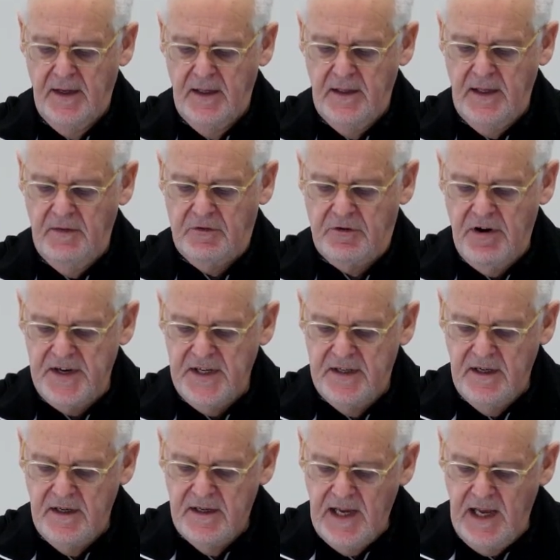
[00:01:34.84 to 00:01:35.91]
They've
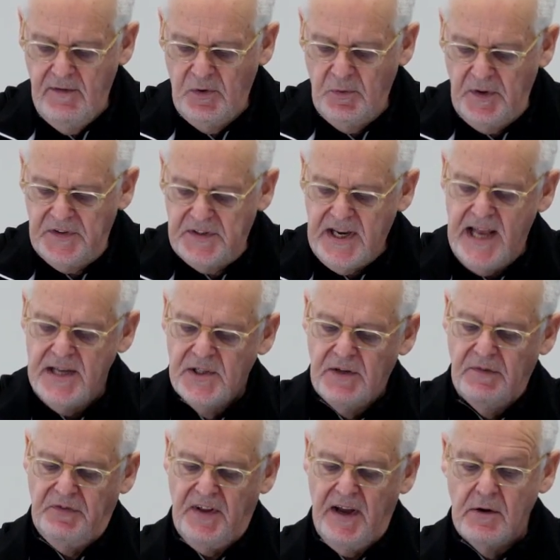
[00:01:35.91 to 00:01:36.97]
credited David with tens
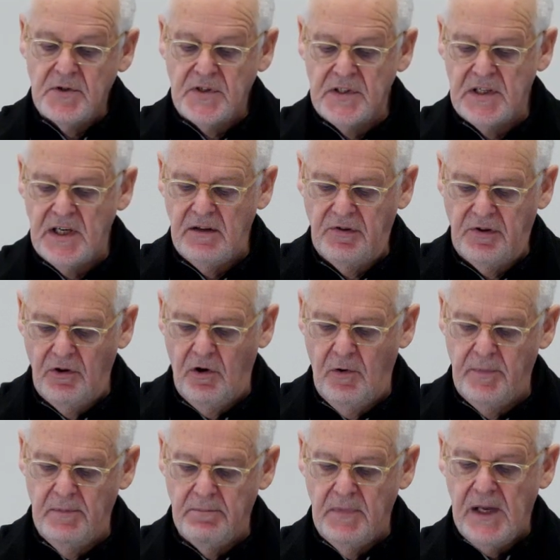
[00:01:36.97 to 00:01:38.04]
of thousands, he
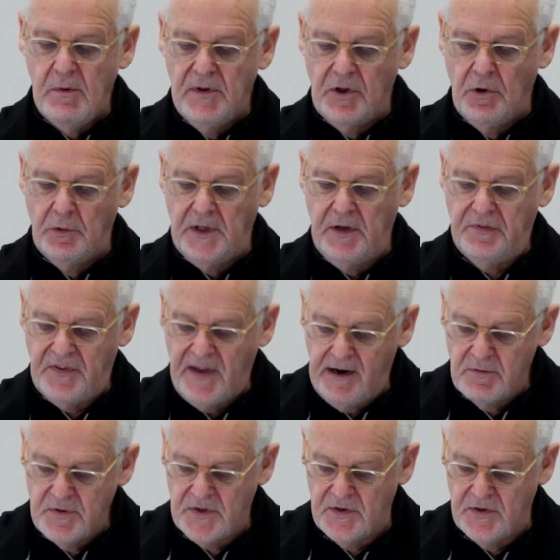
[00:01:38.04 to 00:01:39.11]
thought, but me with only
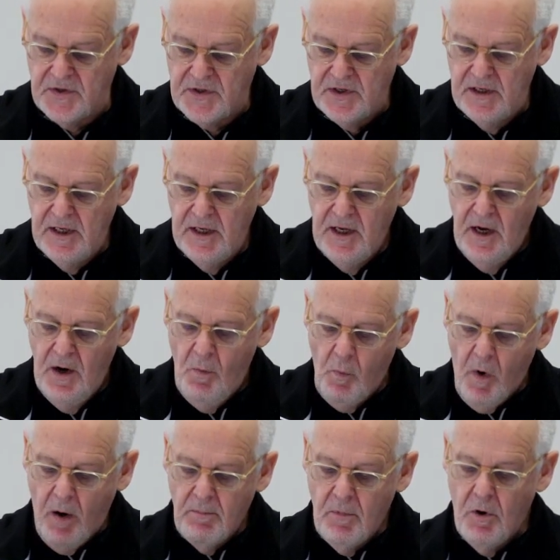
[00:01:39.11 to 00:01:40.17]
thousands.
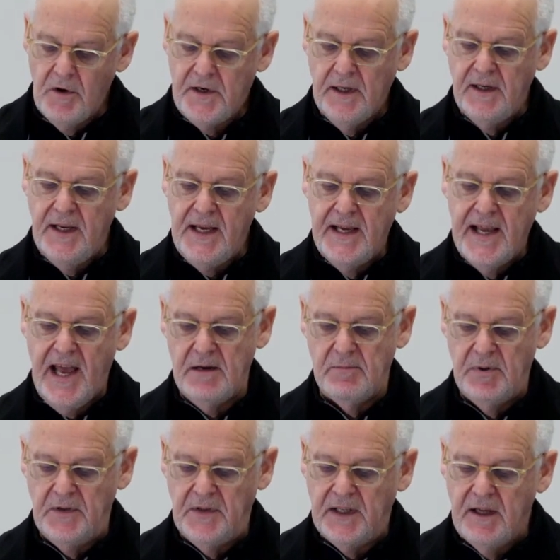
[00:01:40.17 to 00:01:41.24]
What more can he get
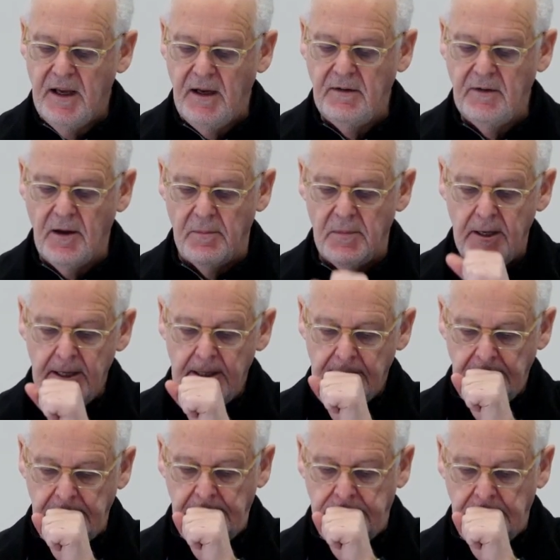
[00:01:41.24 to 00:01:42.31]
but the kingdom?
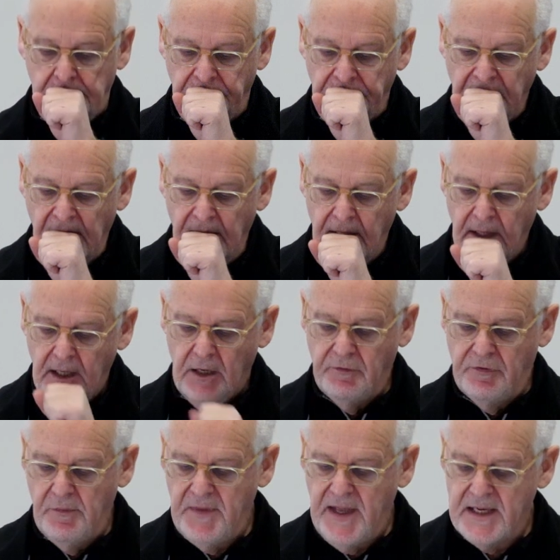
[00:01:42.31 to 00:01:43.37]
And
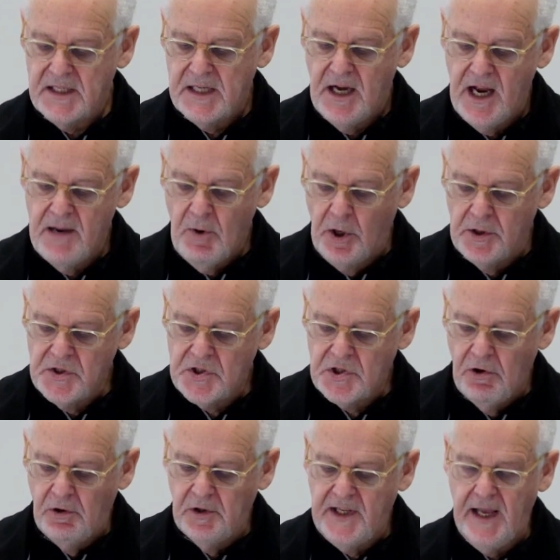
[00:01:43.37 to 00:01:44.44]
from that time on,
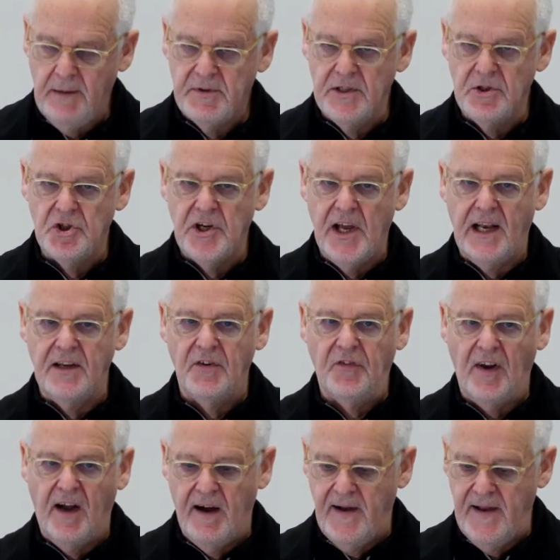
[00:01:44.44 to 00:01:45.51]
Saul kept a jealous
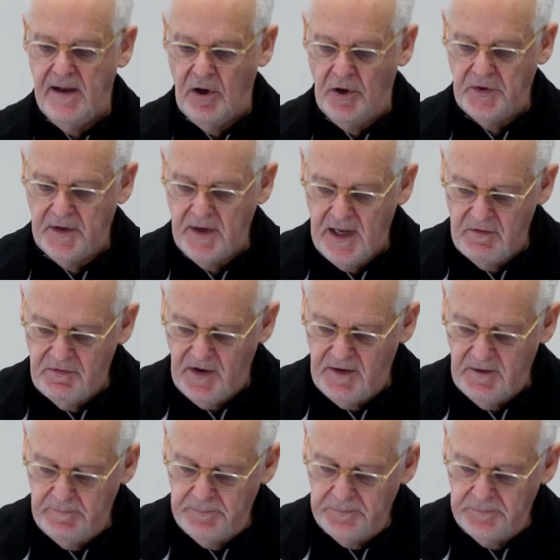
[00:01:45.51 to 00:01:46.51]
eye on David.